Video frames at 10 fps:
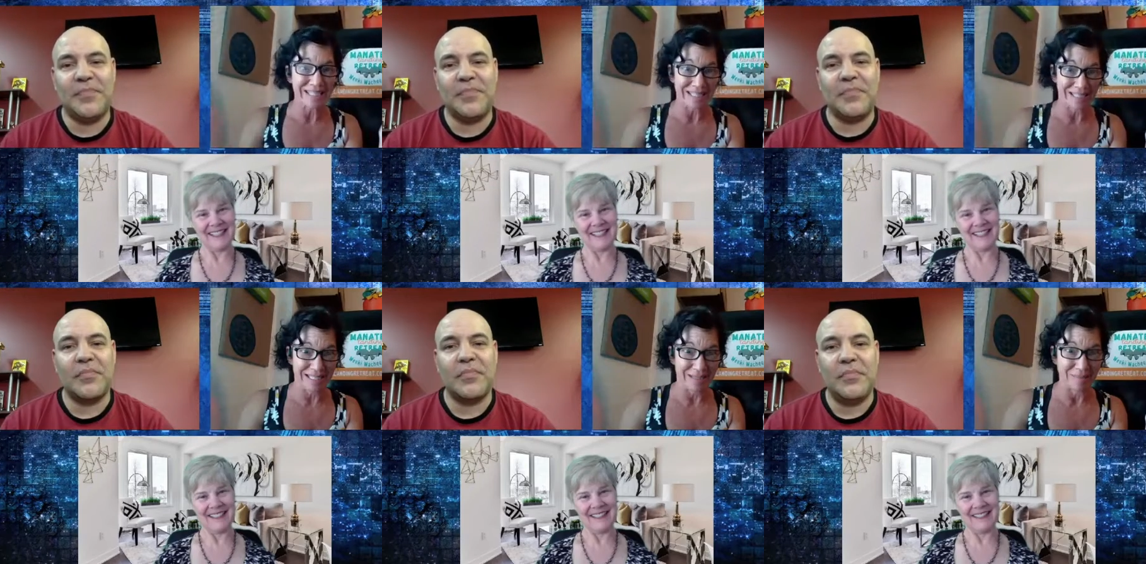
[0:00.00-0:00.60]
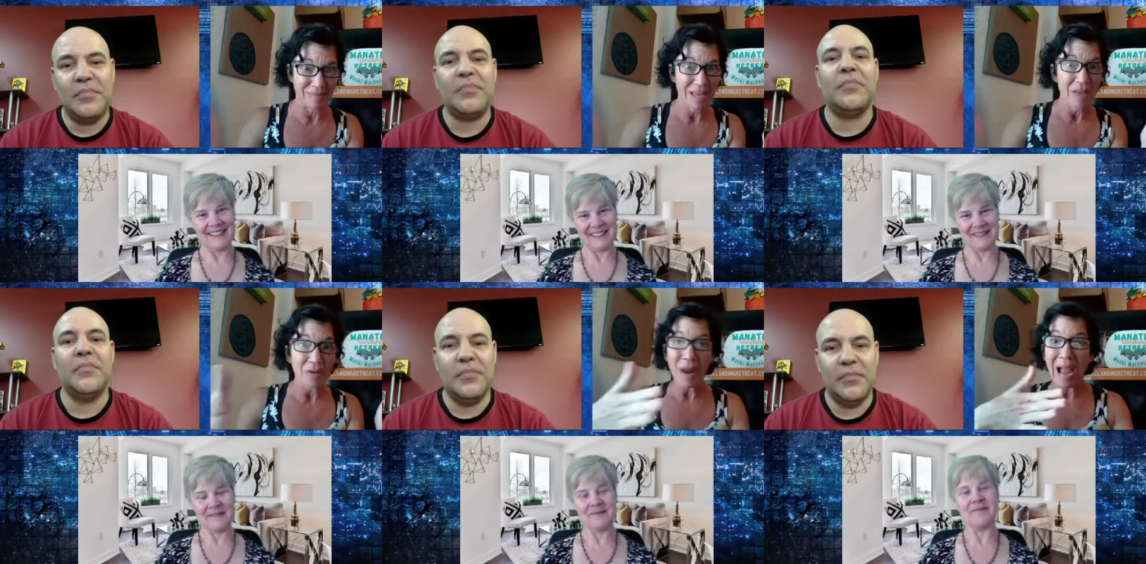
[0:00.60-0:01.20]
Speaker 1: system
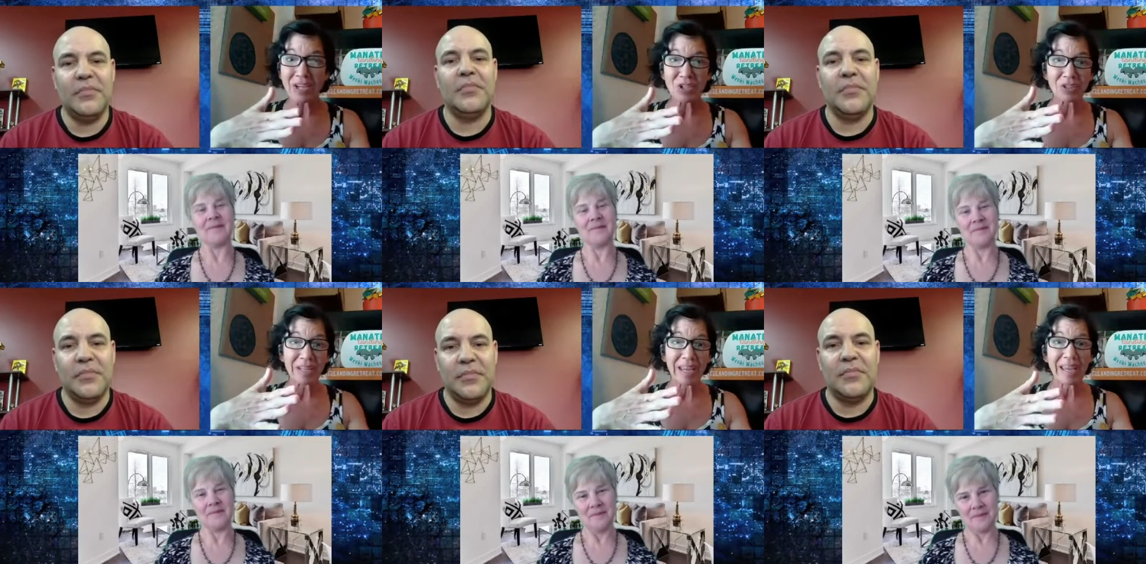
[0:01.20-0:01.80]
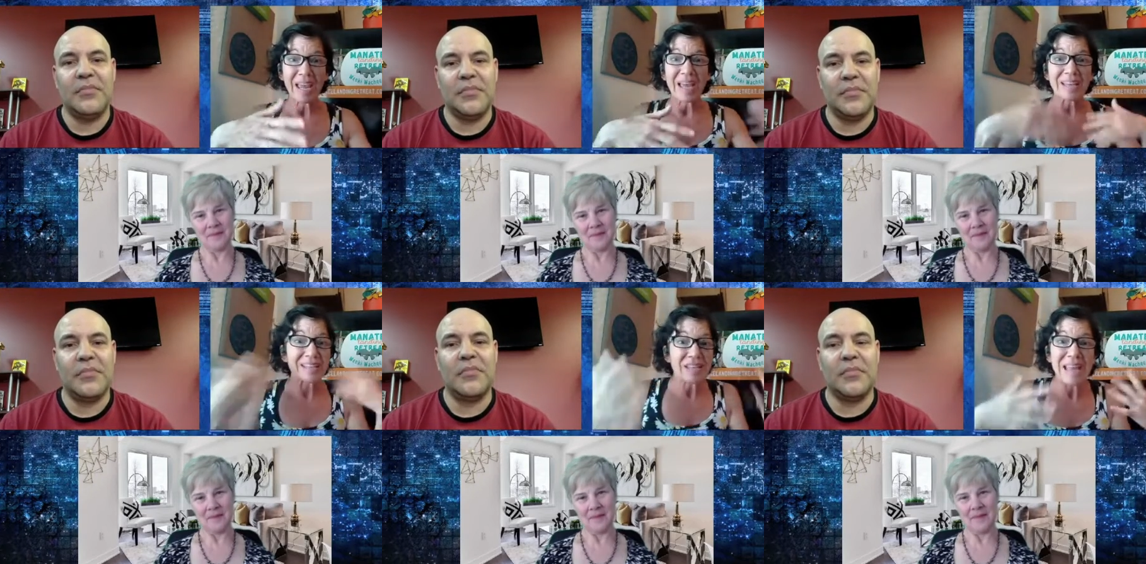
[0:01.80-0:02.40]
they're actually
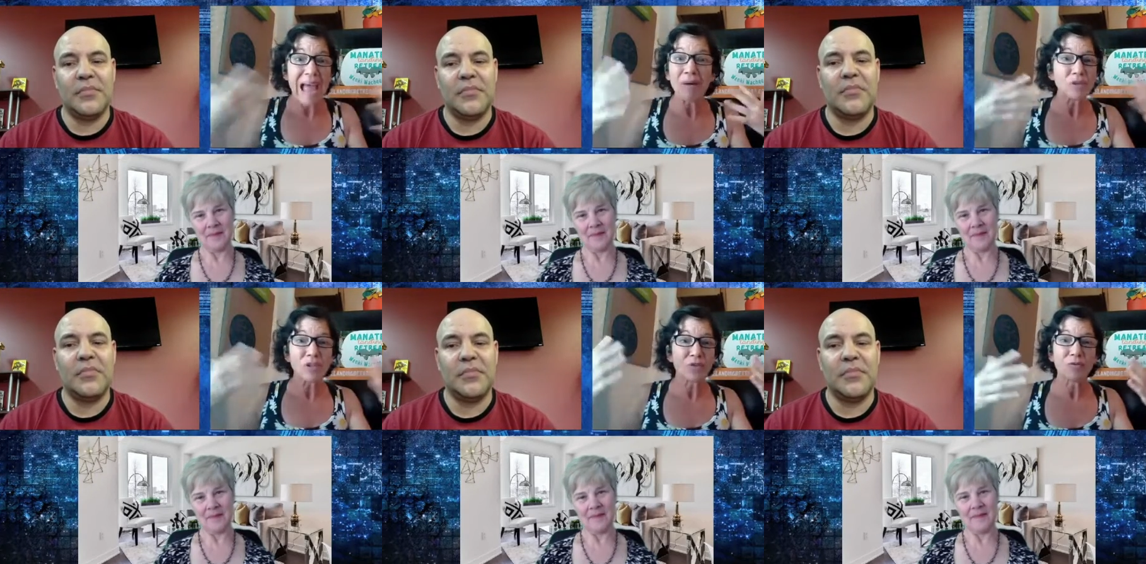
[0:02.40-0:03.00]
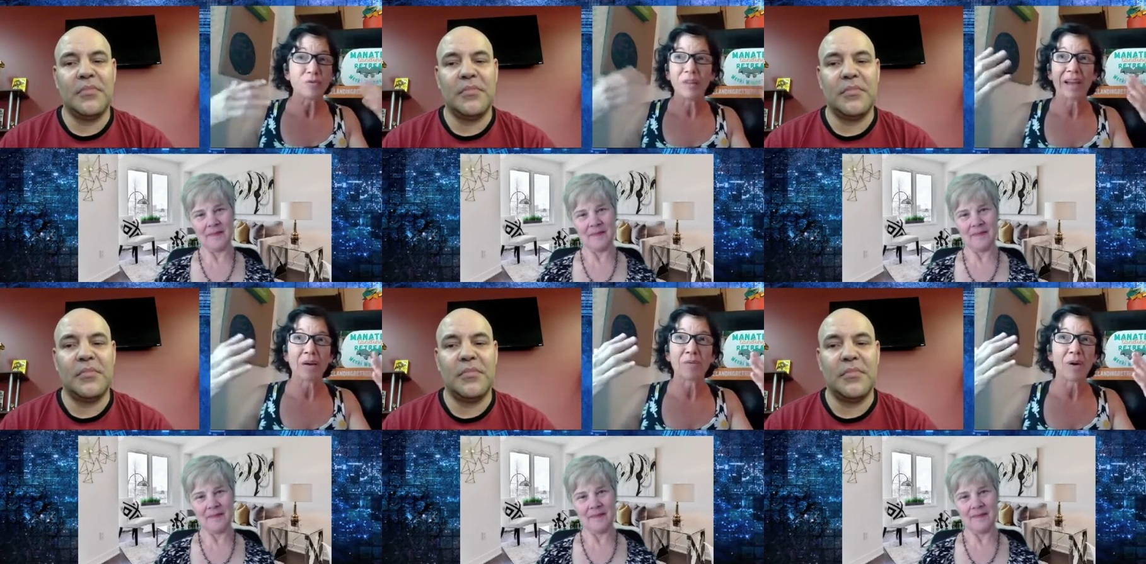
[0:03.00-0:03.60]
now like
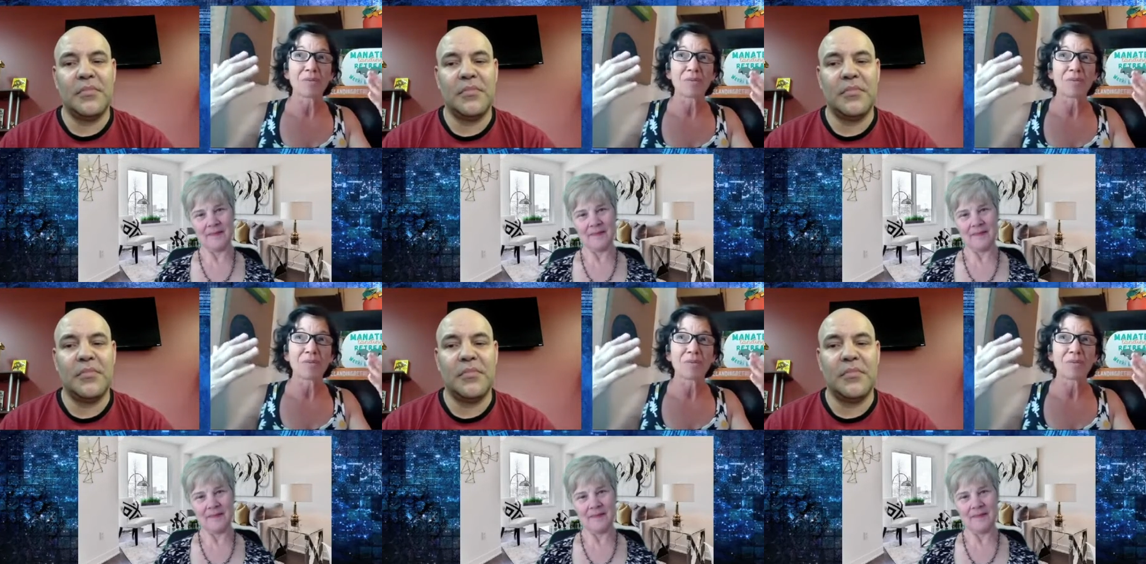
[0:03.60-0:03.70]
a,